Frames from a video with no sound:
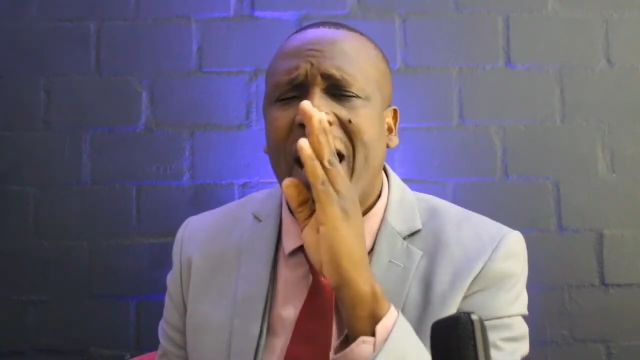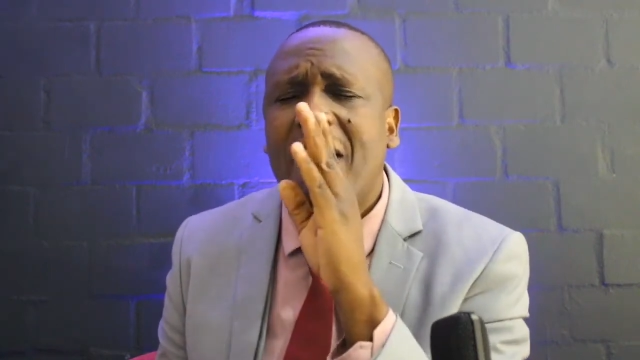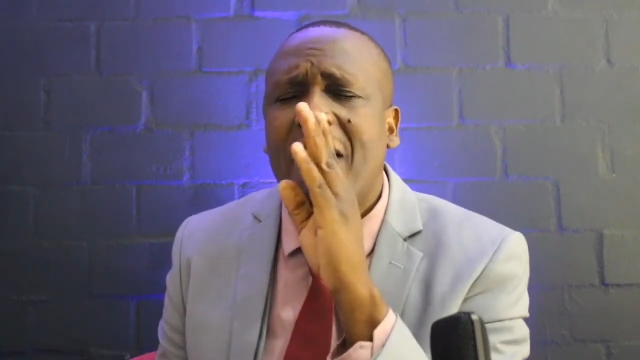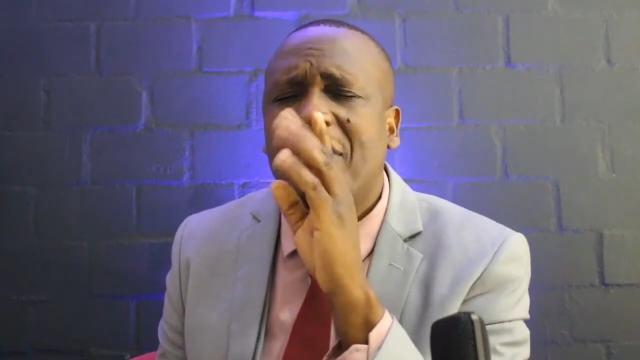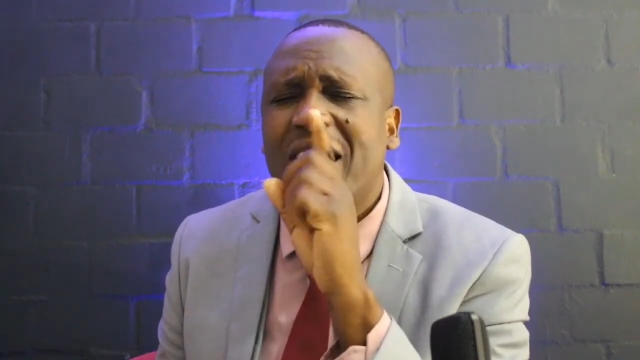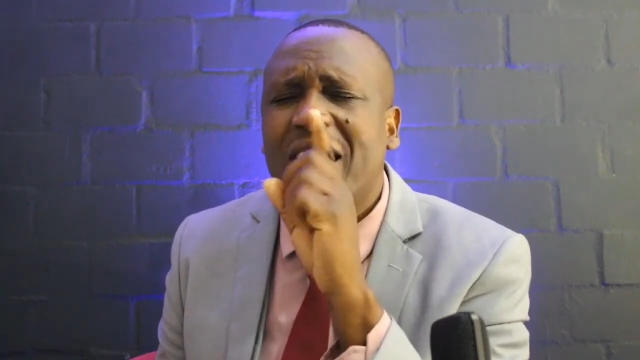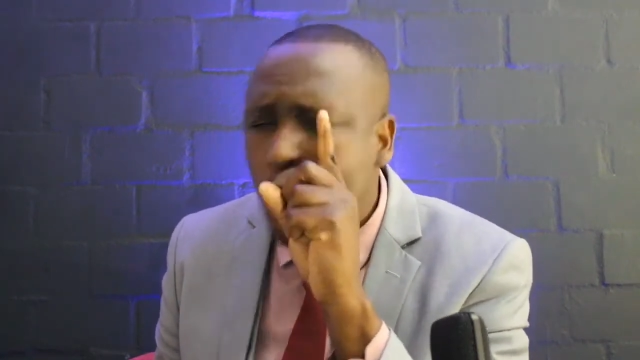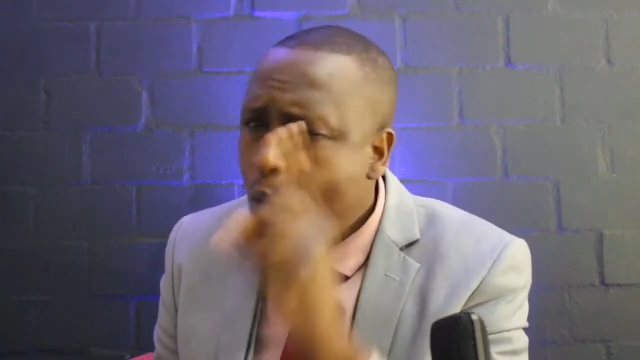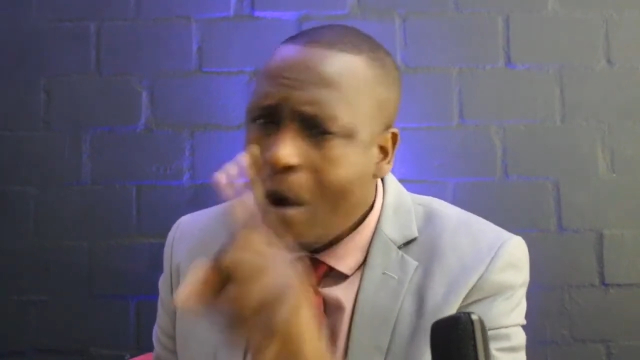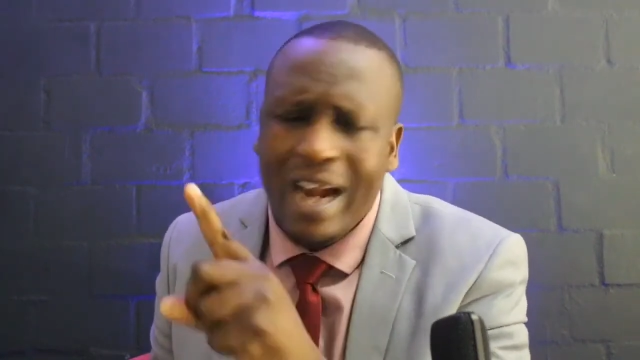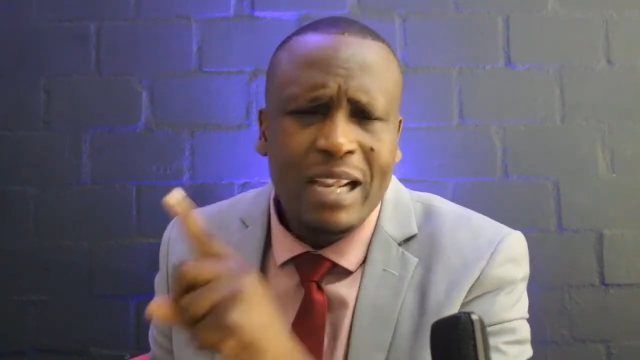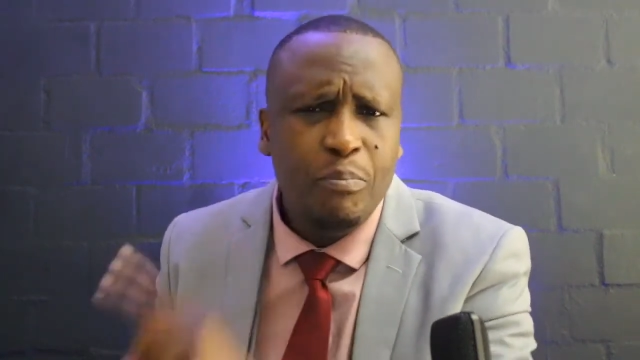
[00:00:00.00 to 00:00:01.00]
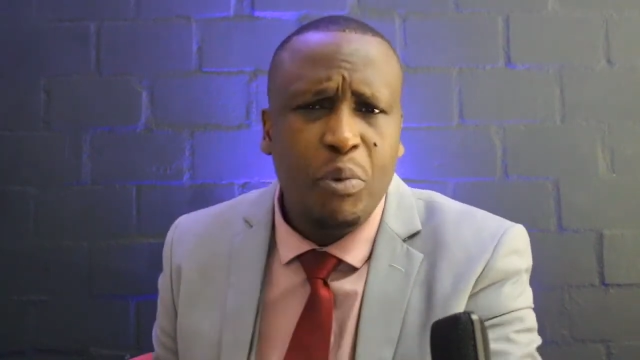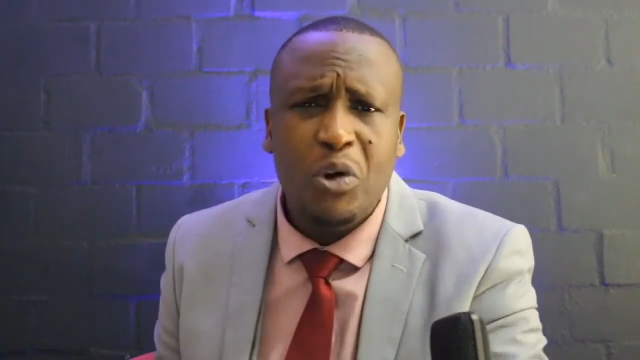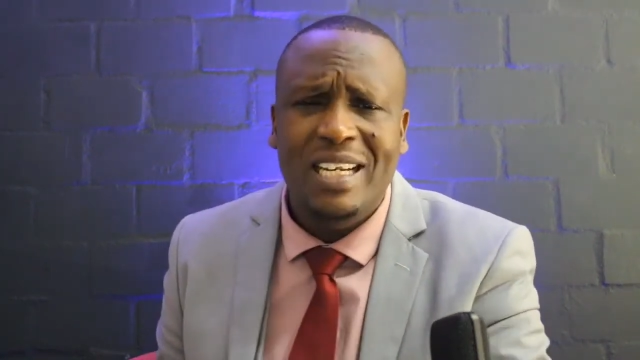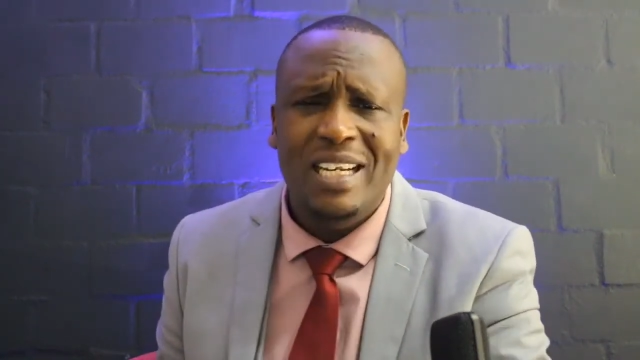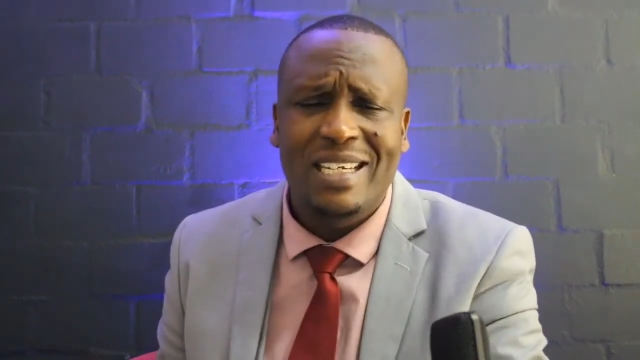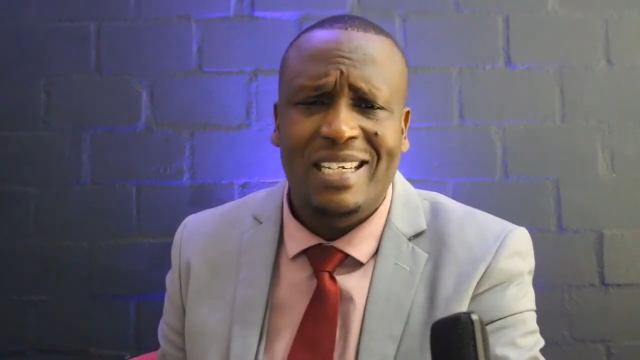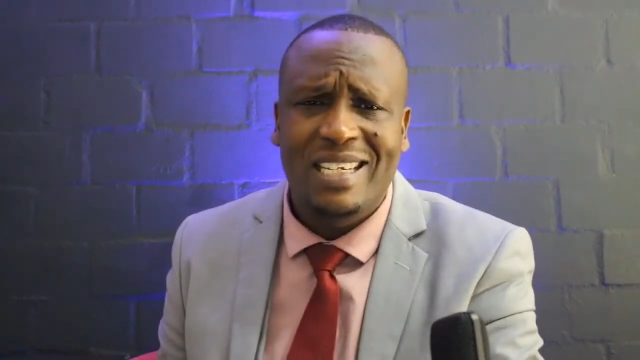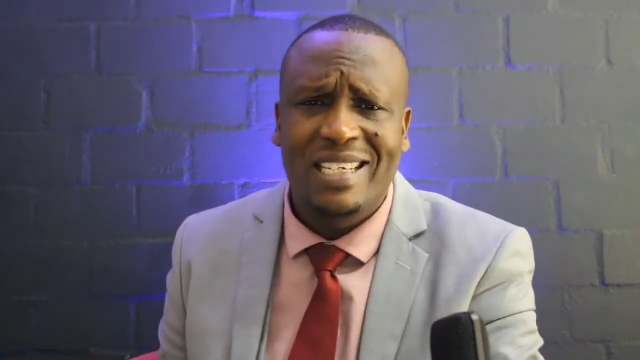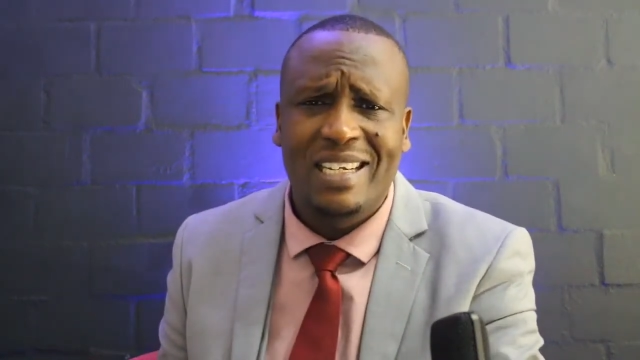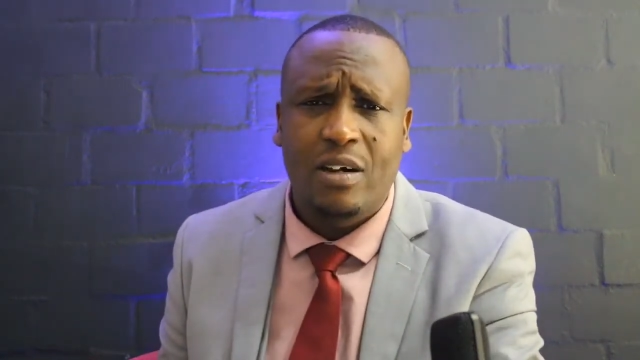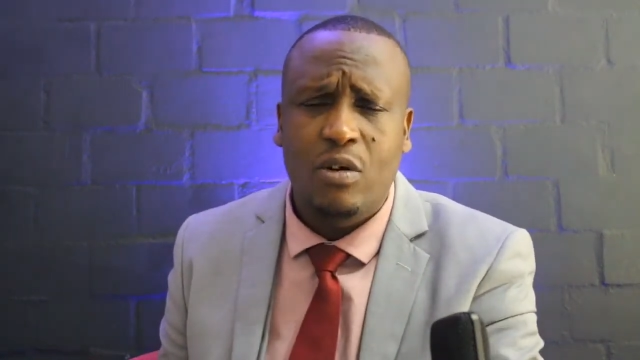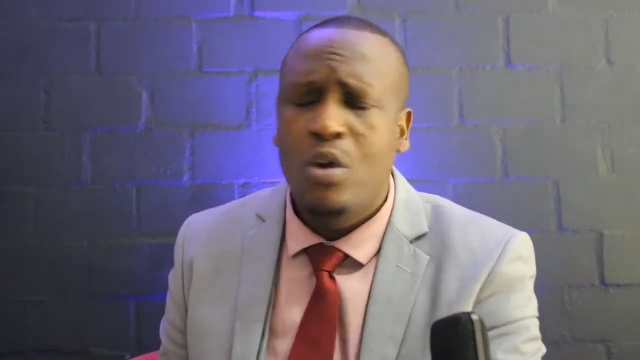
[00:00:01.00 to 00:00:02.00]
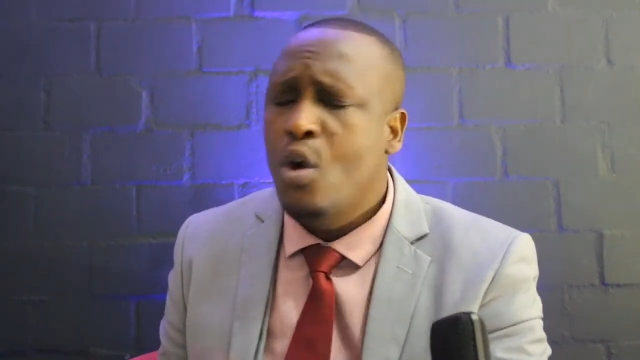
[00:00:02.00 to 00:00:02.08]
having one important detail.